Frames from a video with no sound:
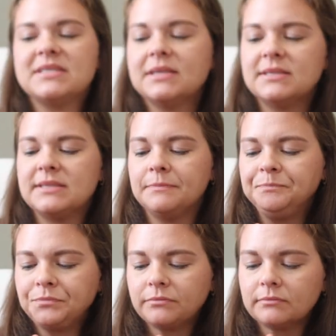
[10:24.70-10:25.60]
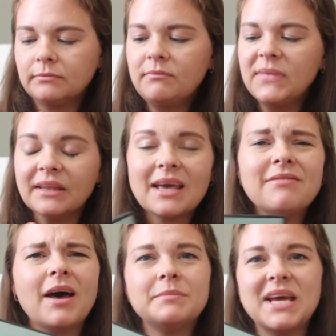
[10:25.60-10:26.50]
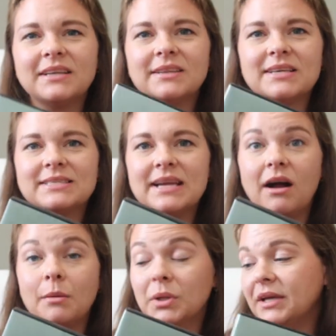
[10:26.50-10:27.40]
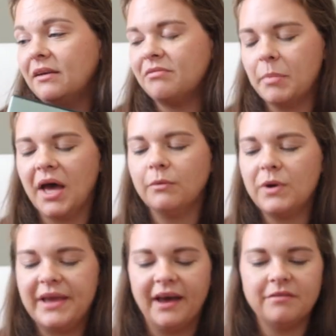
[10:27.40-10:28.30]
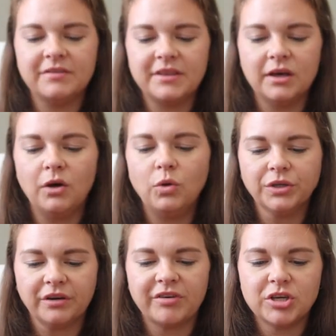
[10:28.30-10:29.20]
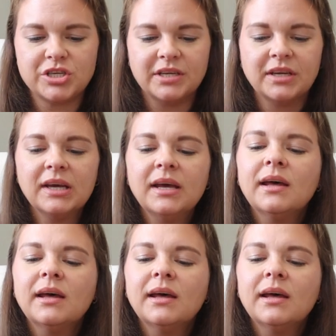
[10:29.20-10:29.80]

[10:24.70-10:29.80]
They've updated this now, I believe, but we have the older version.